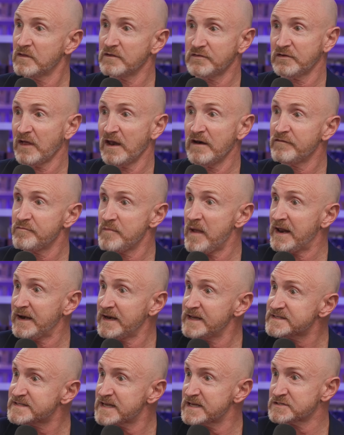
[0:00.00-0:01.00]
the Son of Man
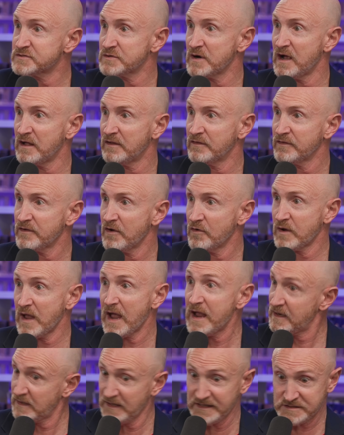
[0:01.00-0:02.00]
is Israel.
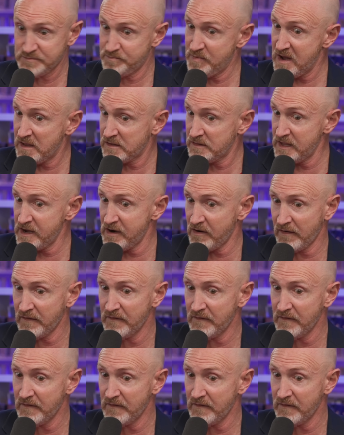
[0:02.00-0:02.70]
Okay, let's be clear.